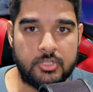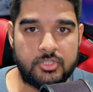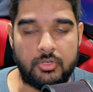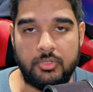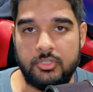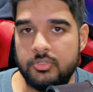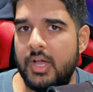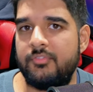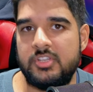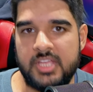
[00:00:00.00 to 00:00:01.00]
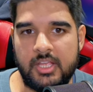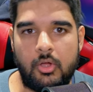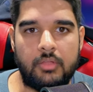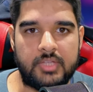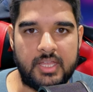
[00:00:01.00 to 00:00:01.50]
So you do have to take
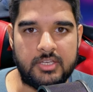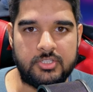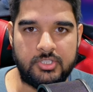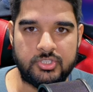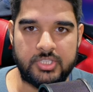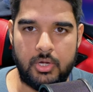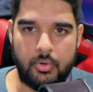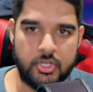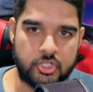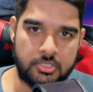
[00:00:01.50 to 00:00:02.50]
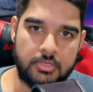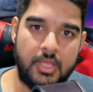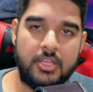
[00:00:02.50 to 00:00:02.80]
all of that into consideration.